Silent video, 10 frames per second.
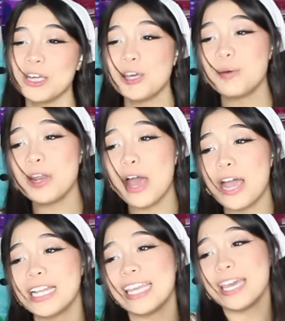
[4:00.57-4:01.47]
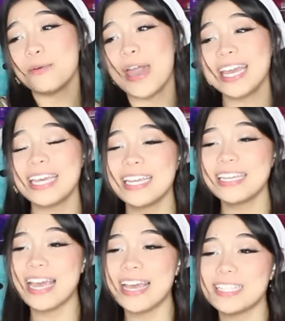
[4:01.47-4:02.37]
You would hardly
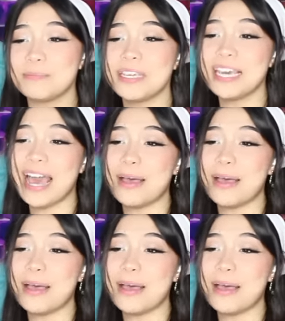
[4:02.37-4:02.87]
recognize me.